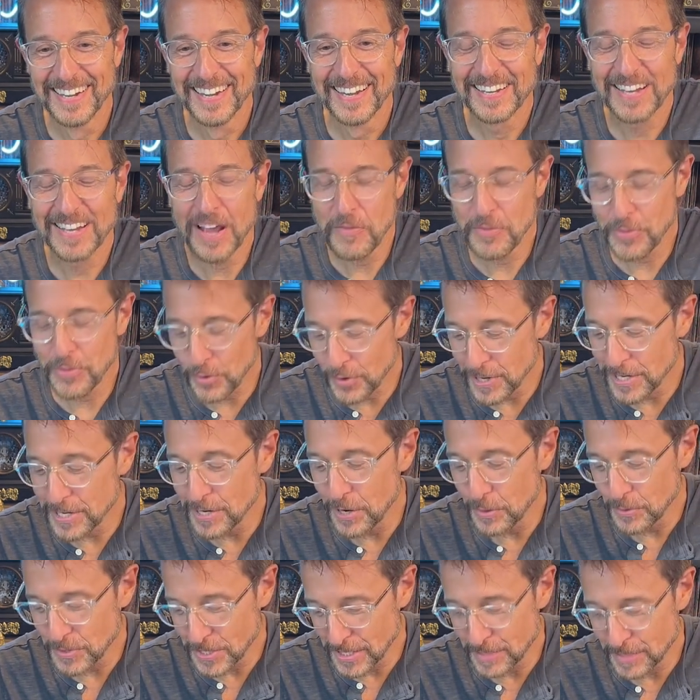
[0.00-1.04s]
Yeah, 30
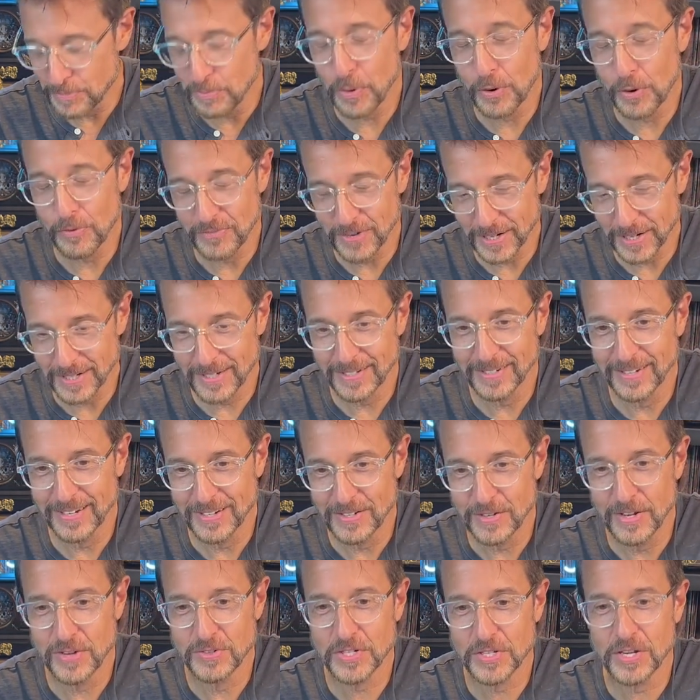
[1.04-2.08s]
notes is perfect.
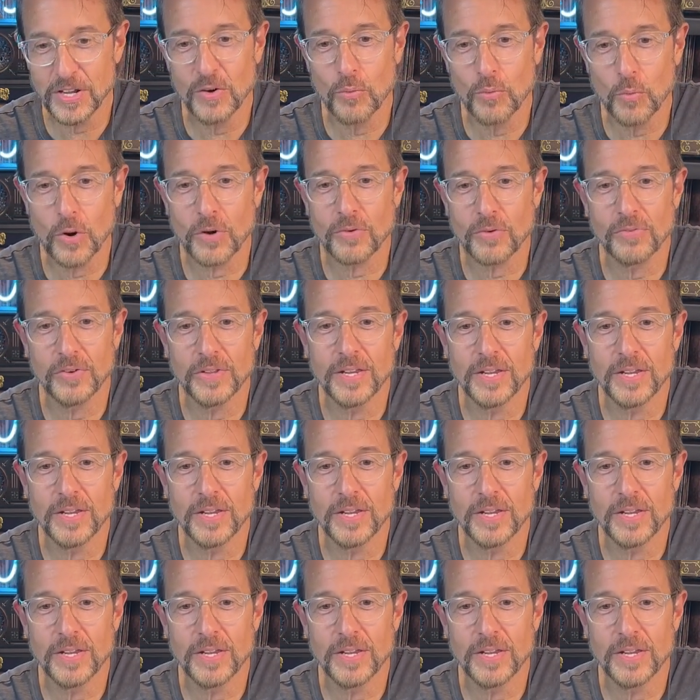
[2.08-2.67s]
It's going to work for